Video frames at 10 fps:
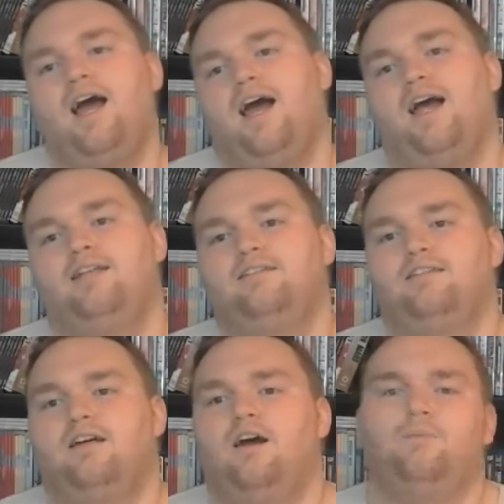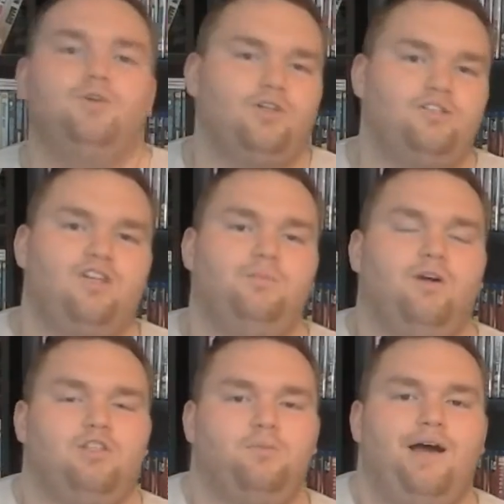And I'm not going to say
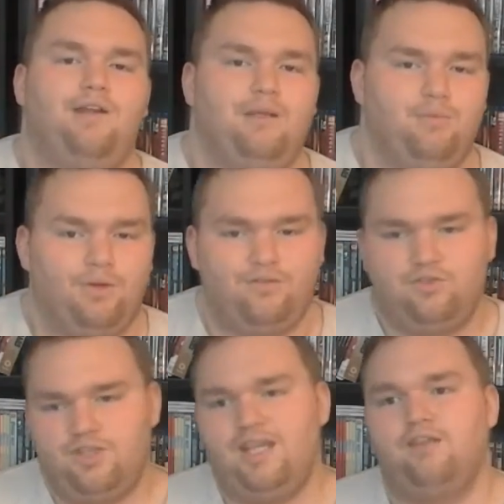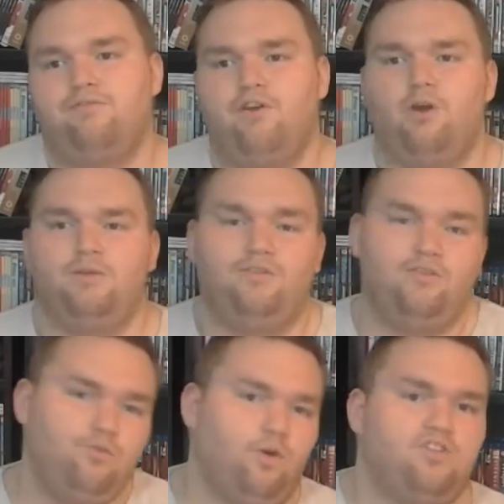much about it, but if you see the film and if
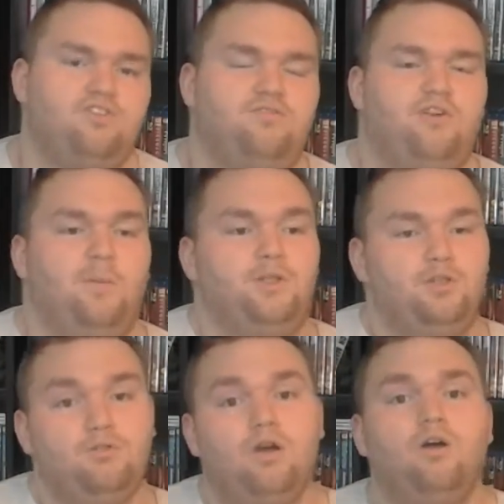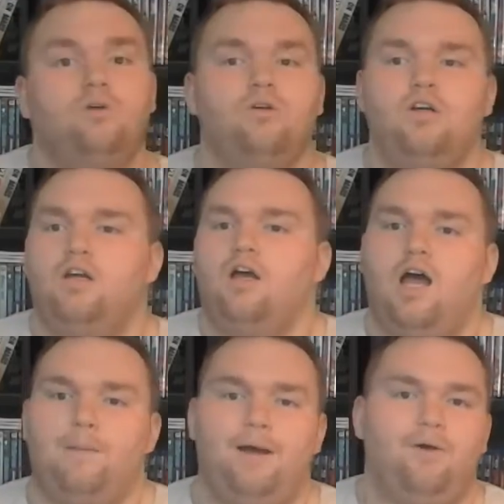you've watched the film and you know
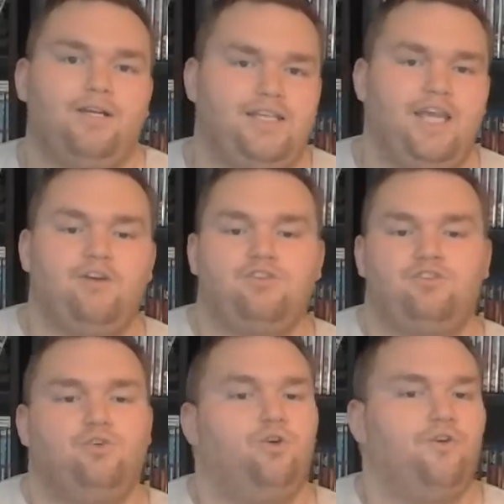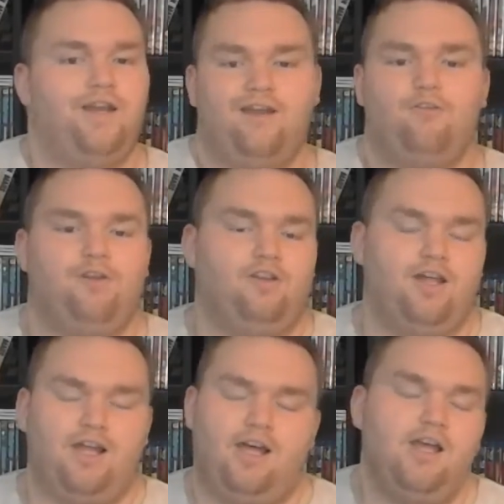about Akira's story and everything
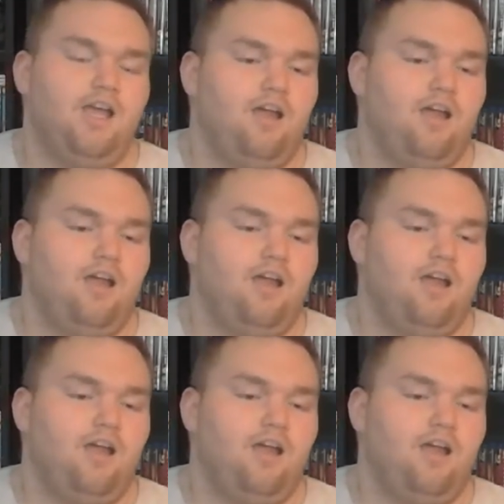like that,